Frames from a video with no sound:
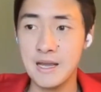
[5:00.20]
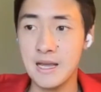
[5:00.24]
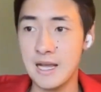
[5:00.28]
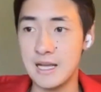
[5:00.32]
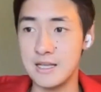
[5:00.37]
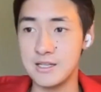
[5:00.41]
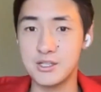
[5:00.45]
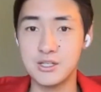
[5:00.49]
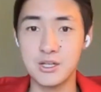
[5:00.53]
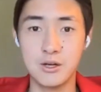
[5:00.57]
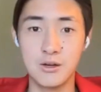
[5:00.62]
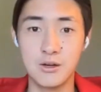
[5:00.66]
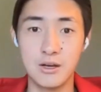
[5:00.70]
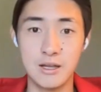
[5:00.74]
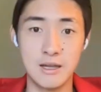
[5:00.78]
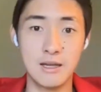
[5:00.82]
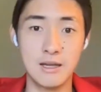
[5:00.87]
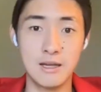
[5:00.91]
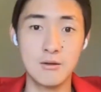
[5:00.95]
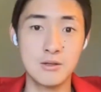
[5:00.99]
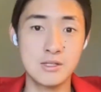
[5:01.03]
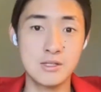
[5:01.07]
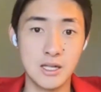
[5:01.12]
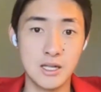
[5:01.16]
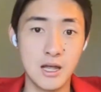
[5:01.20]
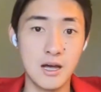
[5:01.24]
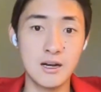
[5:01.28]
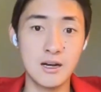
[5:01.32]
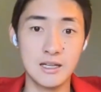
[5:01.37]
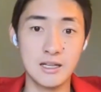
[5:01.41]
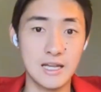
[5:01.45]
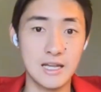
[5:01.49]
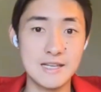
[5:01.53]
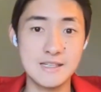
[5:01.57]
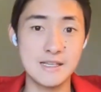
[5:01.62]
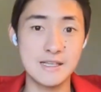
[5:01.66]
And so it was a lot
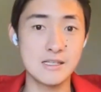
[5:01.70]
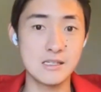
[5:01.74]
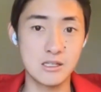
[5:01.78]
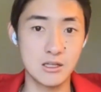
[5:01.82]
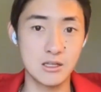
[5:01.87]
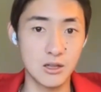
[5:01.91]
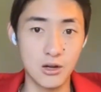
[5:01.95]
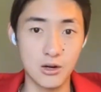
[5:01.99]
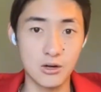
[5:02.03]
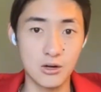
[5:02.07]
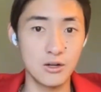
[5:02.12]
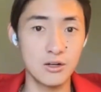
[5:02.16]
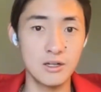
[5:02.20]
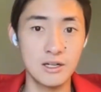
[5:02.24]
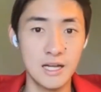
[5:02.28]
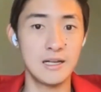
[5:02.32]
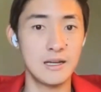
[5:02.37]
of lessons learned.